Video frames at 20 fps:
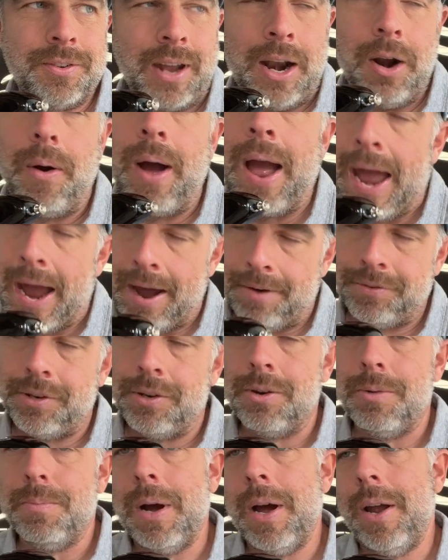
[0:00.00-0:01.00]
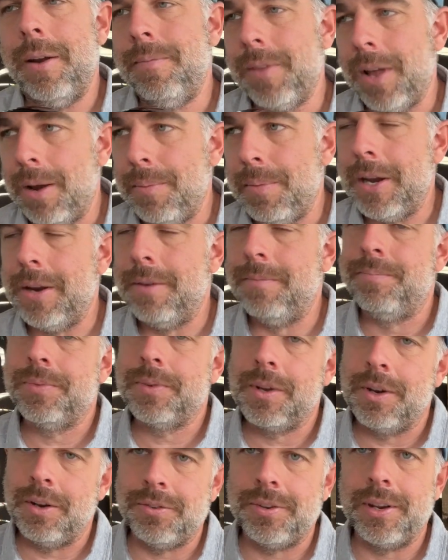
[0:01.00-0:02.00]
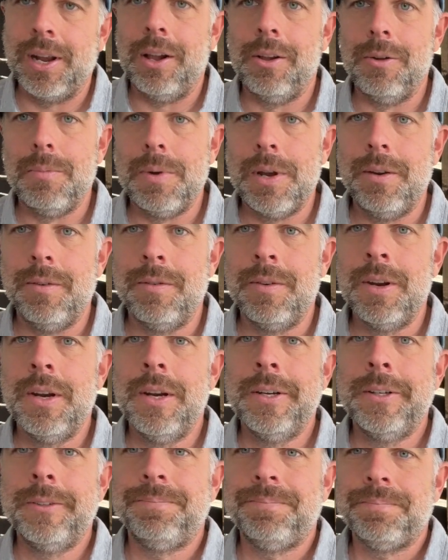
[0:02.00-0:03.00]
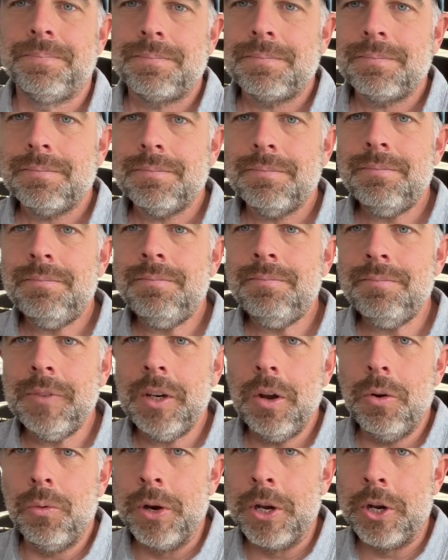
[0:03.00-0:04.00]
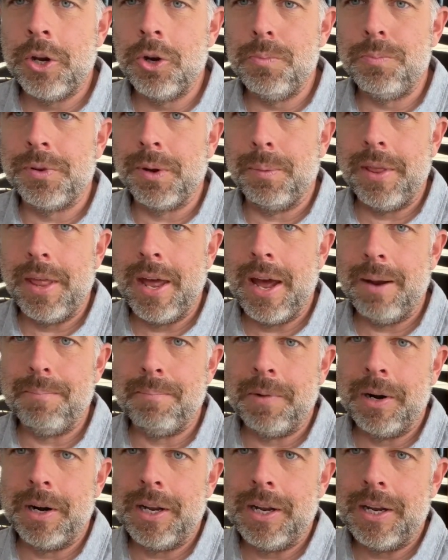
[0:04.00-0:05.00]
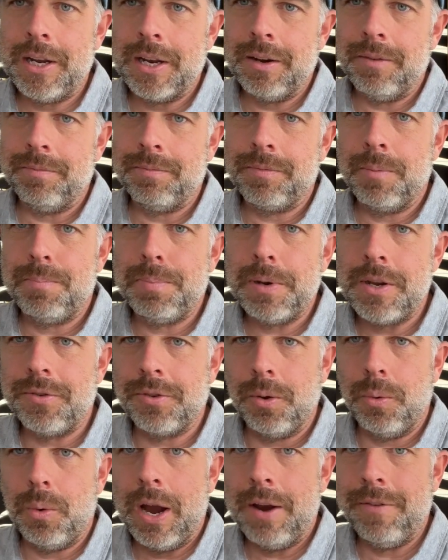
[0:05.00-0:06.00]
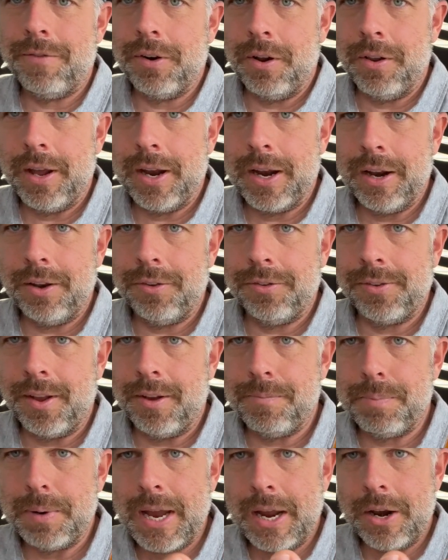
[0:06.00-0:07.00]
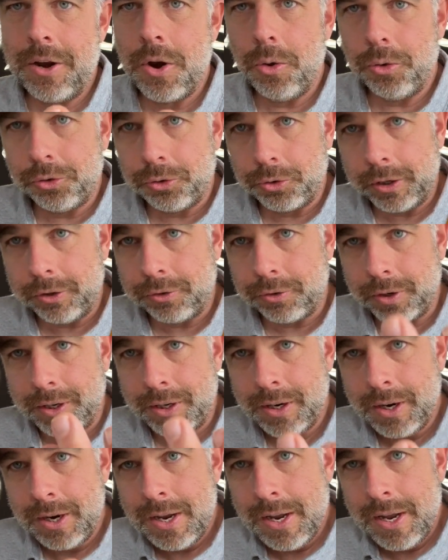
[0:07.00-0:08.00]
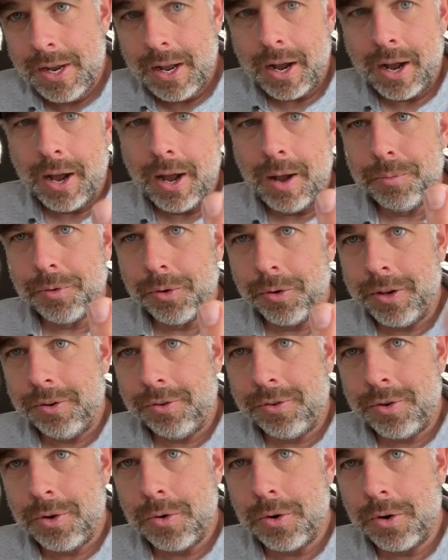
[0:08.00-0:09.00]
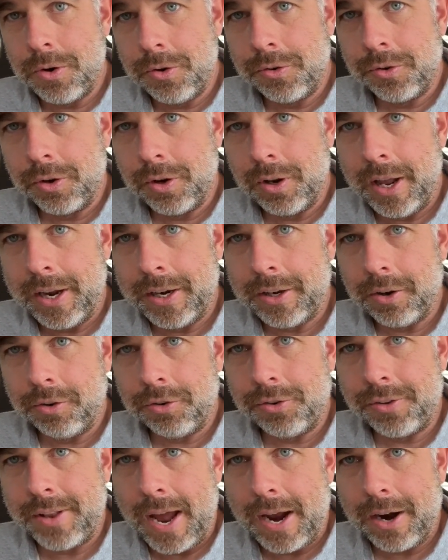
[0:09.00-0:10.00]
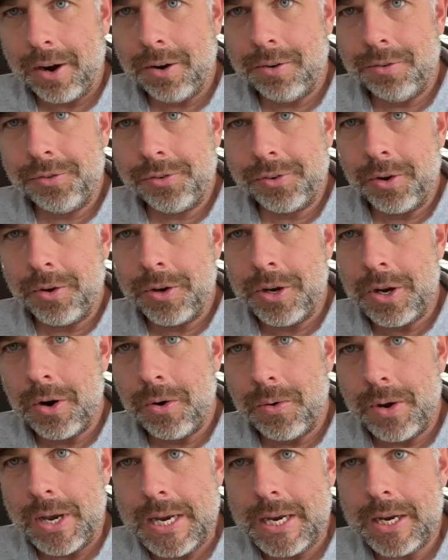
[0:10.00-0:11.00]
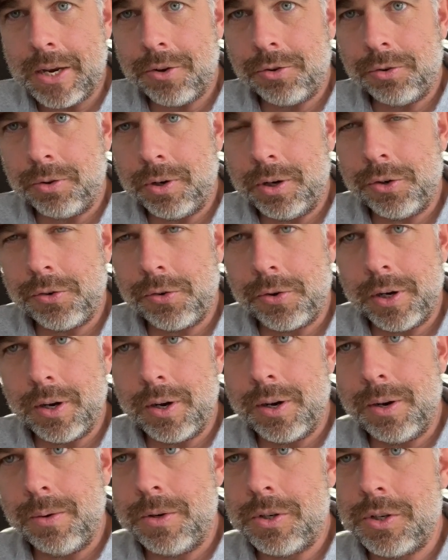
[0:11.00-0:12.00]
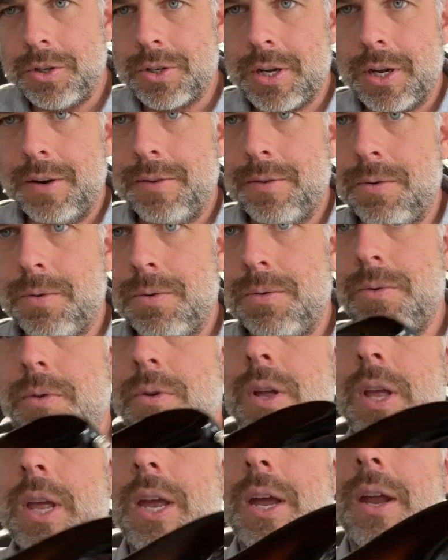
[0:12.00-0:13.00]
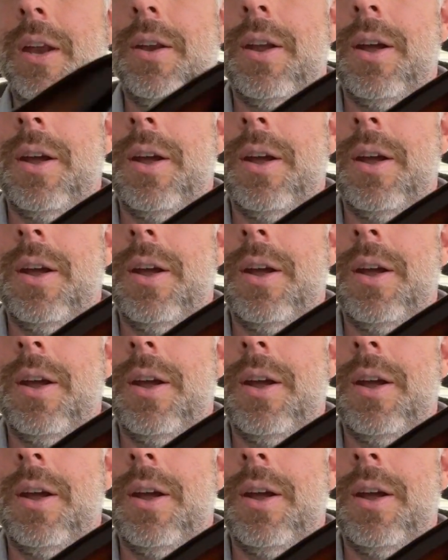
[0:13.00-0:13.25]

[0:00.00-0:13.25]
don't have to, but I mean, going to sell them and recoup some of that money and appease the wife and all that kind of stuff. But yeah, no string tree. So these tuners are like they're staggered, so you don't need a string tree on it, which is kind of cool. And